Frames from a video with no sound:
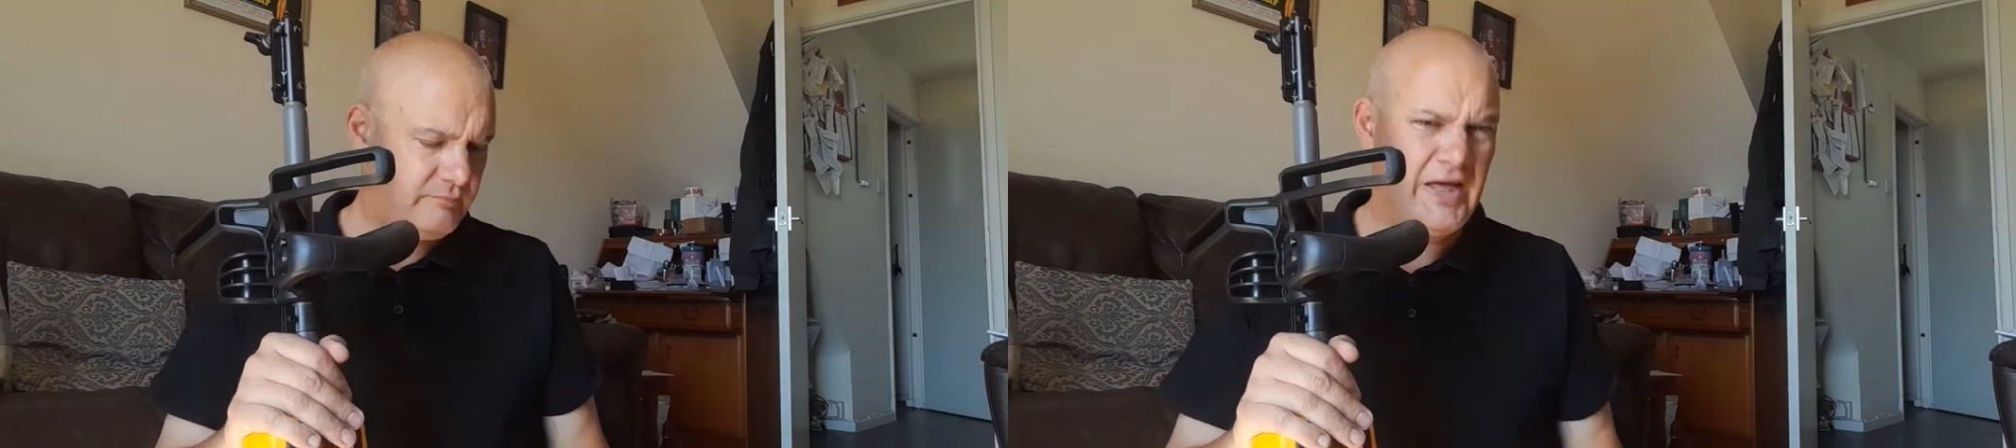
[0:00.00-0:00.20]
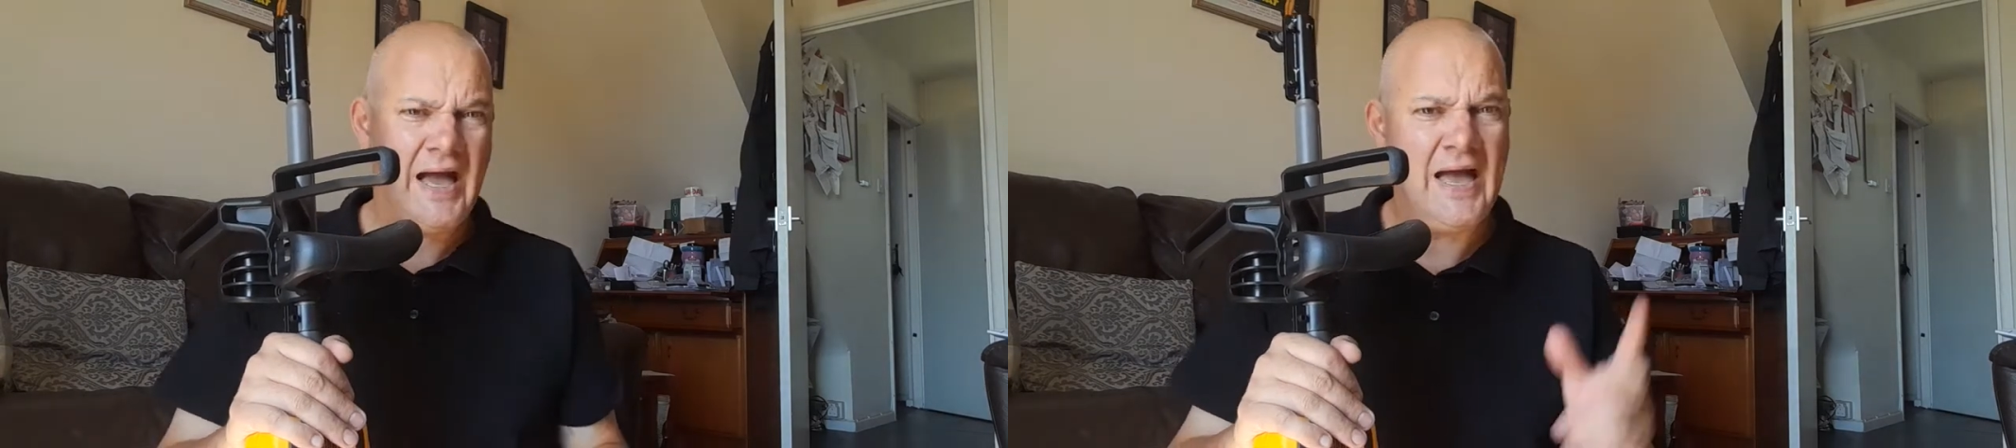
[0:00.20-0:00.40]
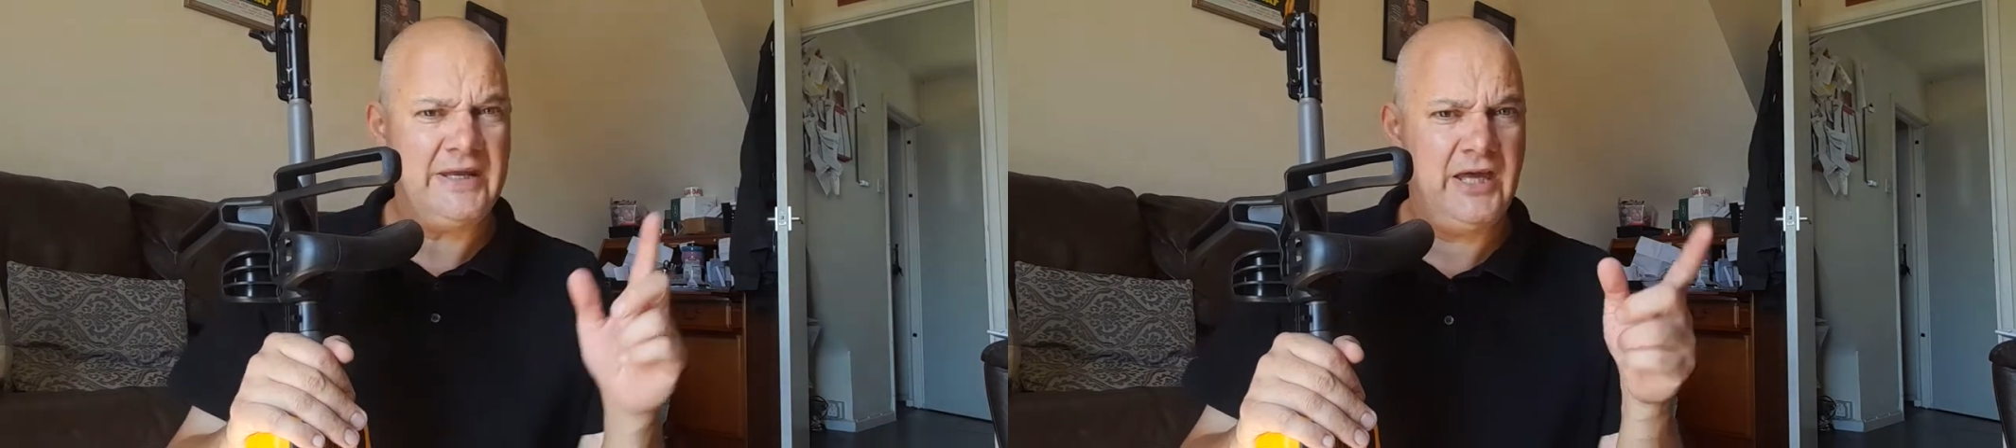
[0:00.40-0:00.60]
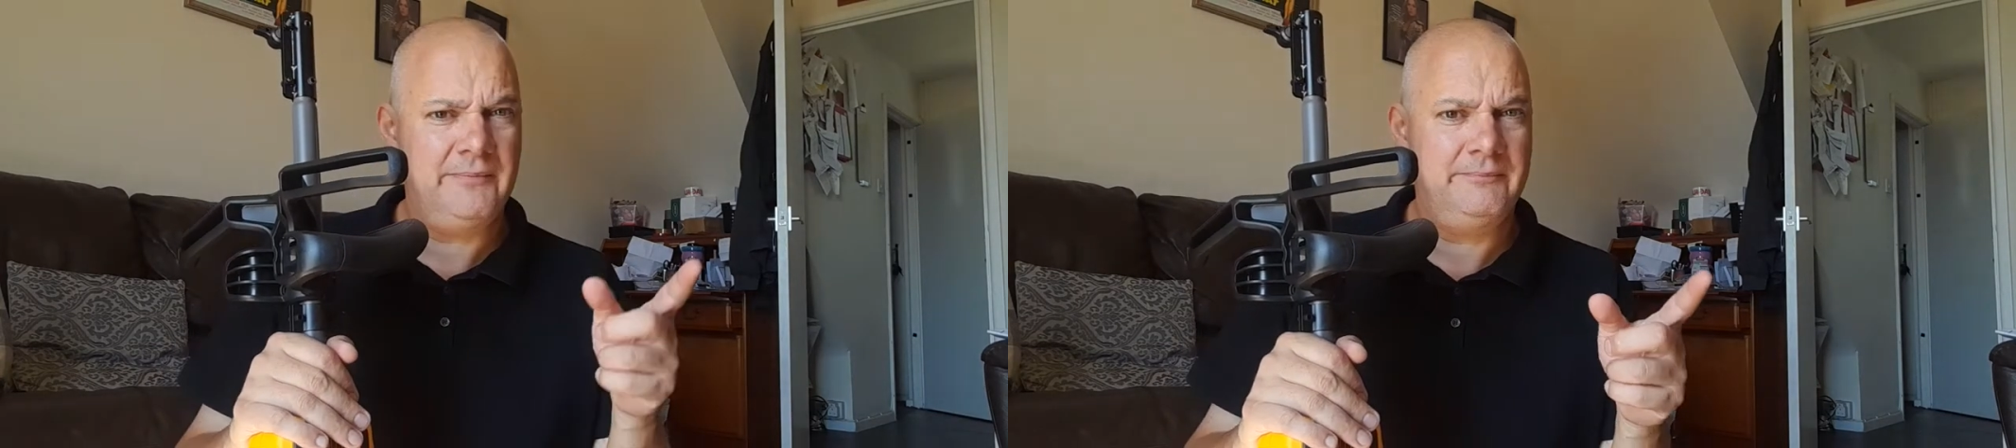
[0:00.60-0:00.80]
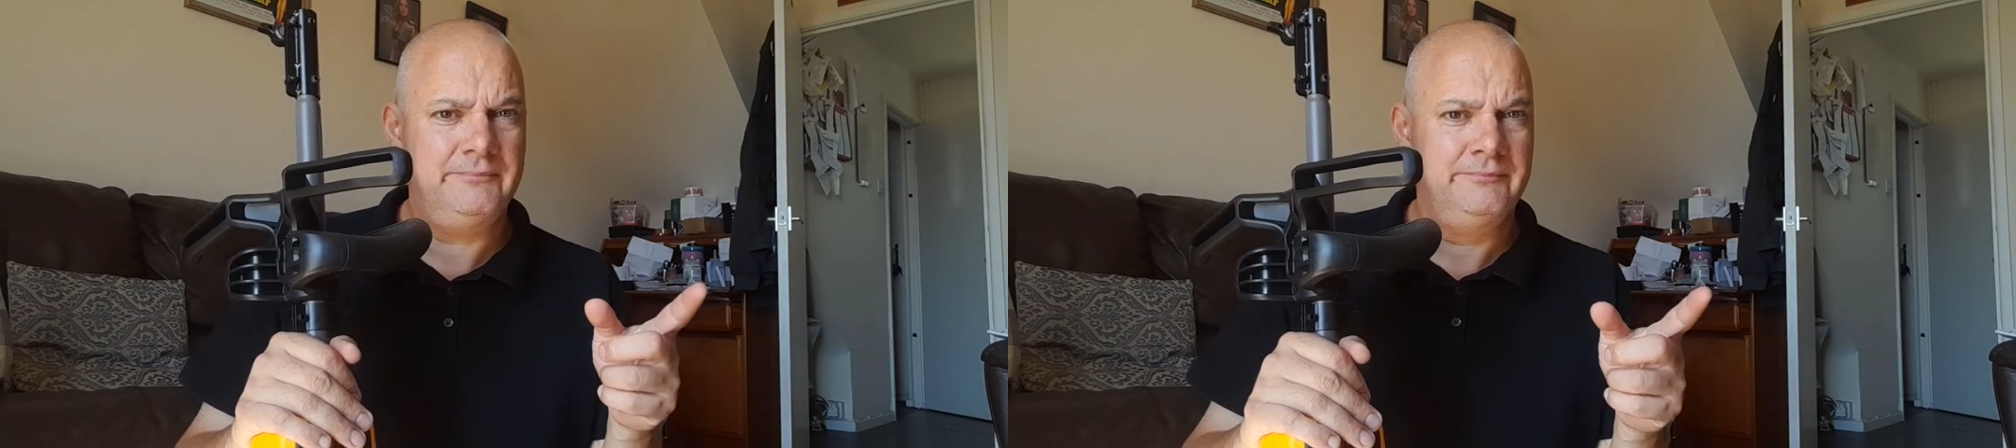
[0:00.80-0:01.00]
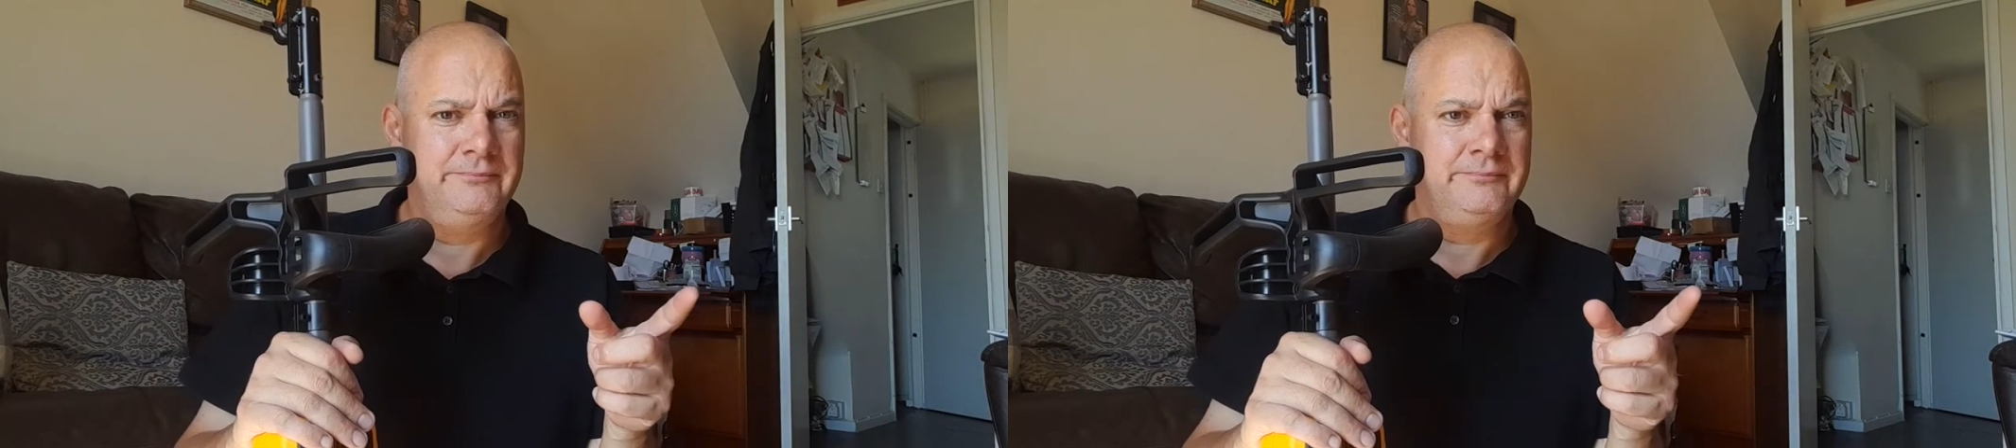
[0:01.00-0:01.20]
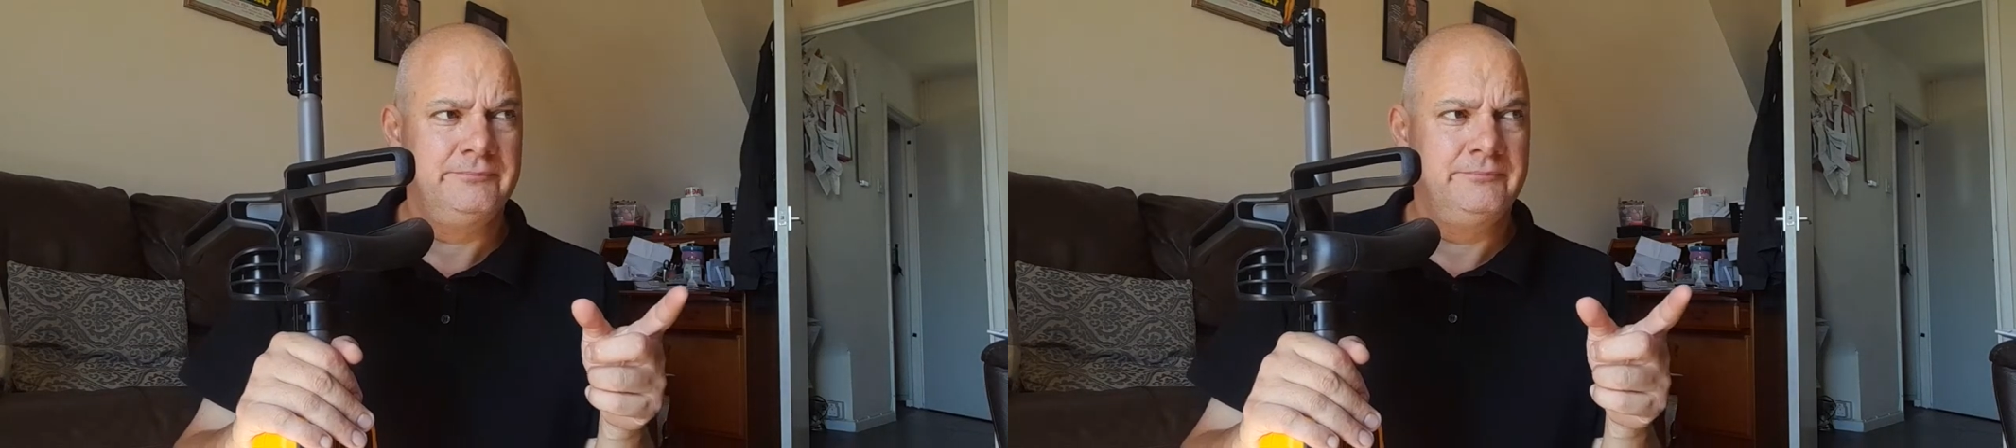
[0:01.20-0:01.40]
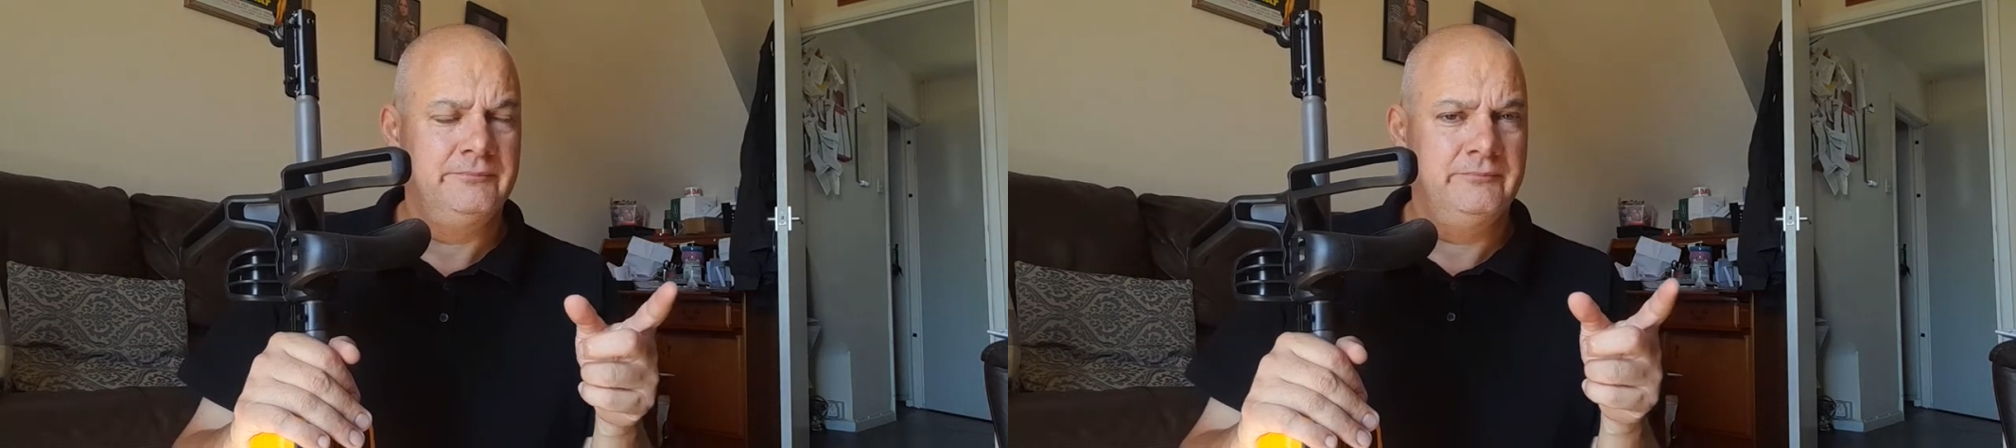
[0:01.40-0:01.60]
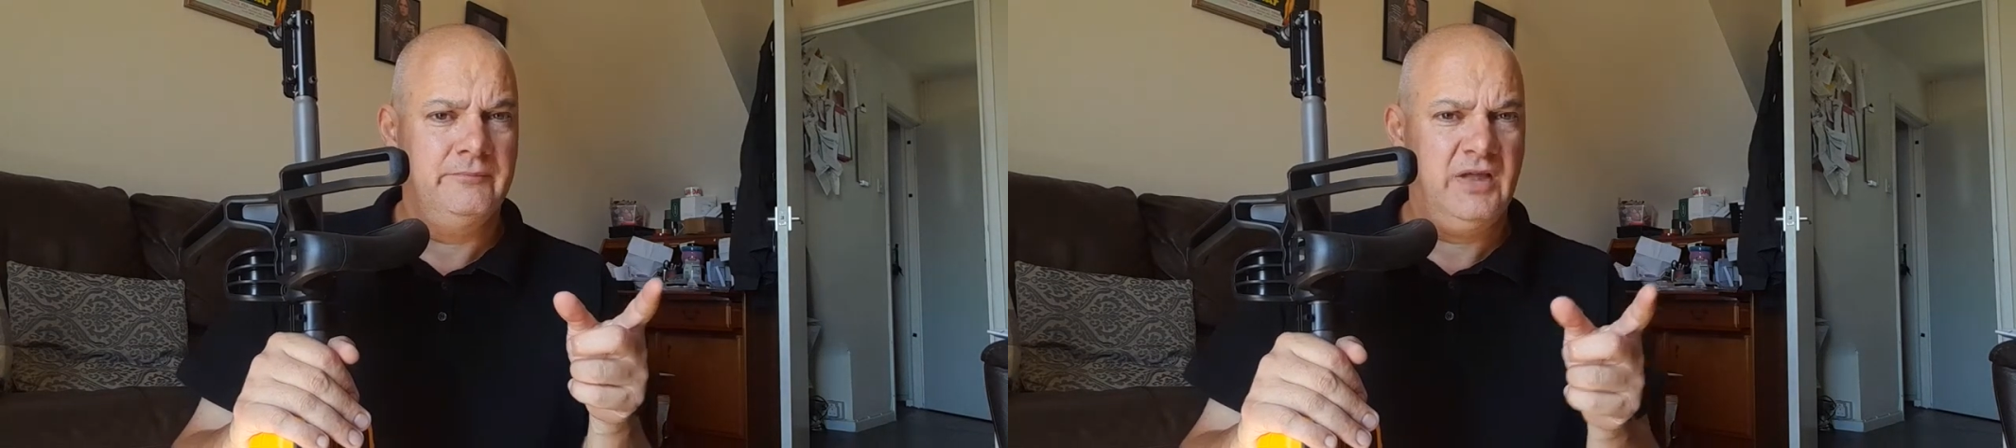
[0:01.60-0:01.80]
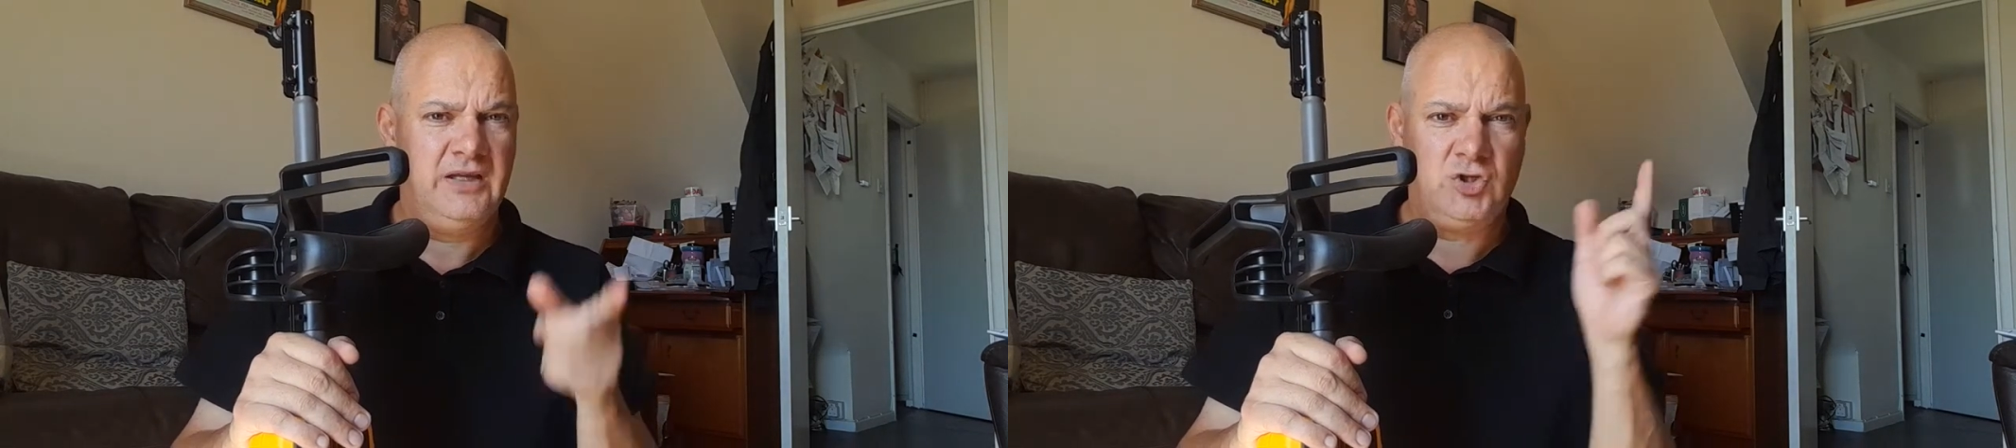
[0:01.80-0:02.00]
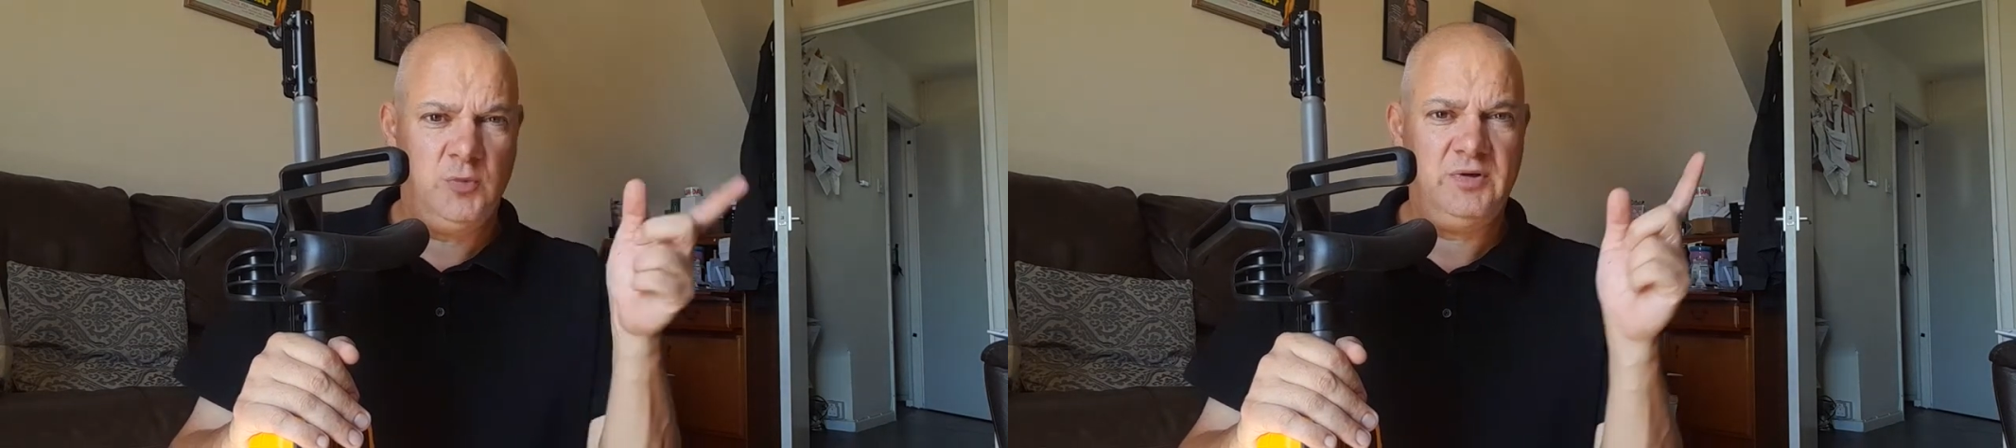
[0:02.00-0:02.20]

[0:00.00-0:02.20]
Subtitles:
I had a couple